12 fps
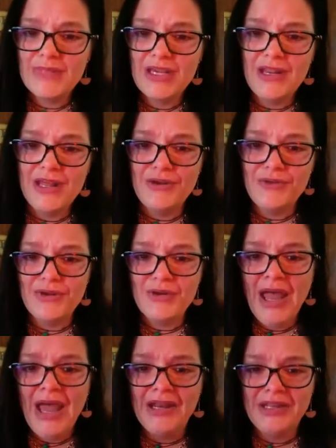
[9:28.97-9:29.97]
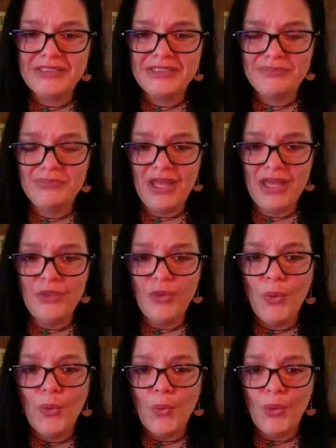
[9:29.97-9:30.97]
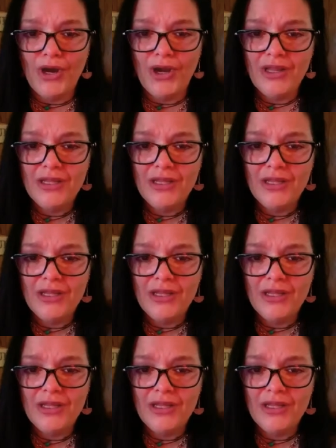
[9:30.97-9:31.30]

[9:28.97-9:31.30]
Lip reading: I don't know how to explain the horror.